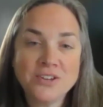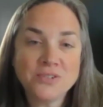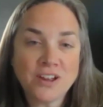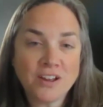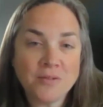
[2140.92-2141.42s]
you
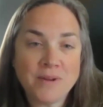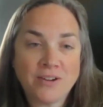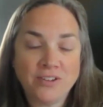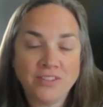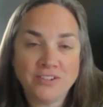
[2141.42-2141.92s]
talk
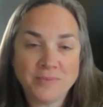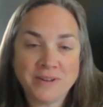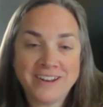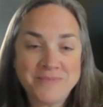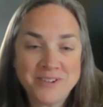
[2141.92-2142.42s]
about, there's been a
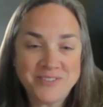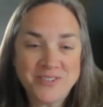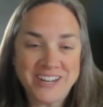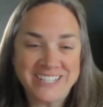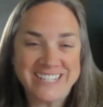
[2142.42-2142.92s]
number of
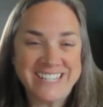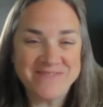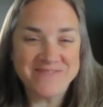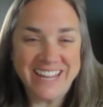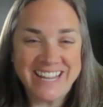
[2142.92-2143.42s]
questions
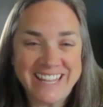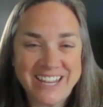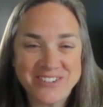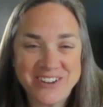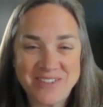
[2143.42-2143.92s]
coming in the
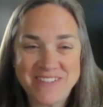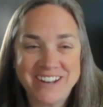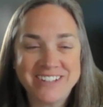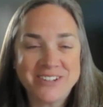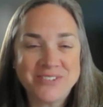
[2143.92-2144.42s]
Q&A
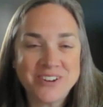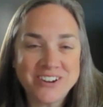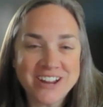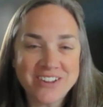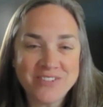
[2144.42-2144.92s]
panel. So
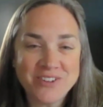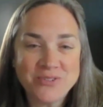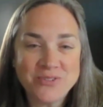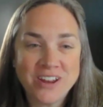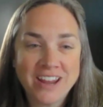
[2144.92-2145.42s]
wondering if
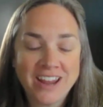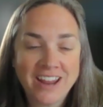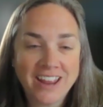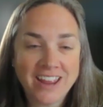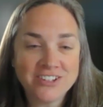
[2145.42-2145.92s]
you
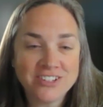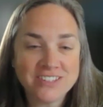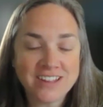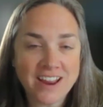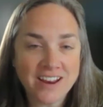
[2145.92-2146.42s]
can
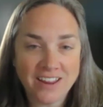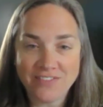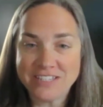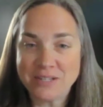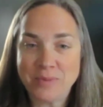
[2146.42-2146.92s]
just kind of give
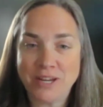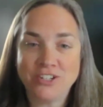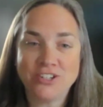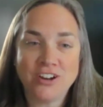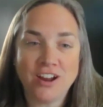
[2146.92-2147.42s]
us a
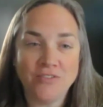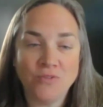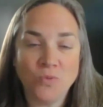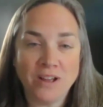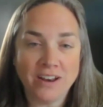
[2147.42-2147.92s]
picture of
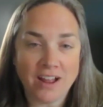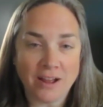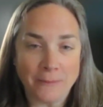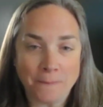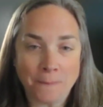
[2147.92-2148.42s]
what
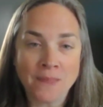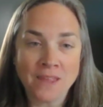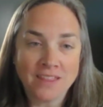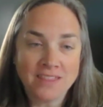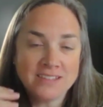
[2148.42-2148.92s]

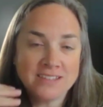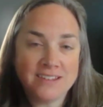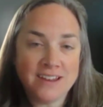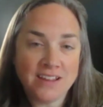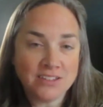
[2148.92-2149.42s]
the
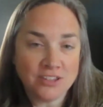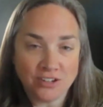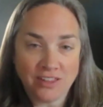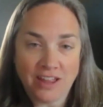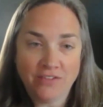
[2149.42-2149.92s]
stays look
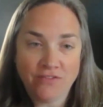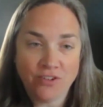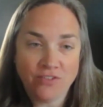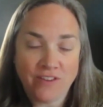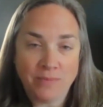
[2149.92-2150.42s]
like
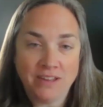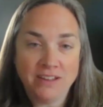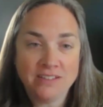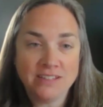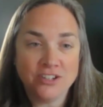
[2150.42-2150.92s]
for
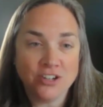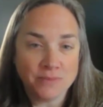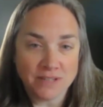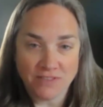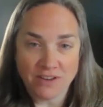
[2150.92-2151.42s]
families in
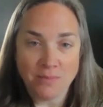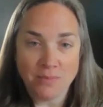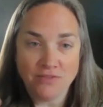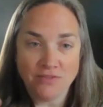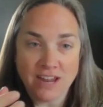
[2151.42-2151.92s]
terms of the number
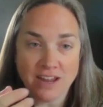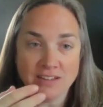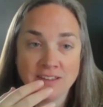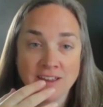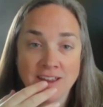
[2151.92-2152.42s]
of days.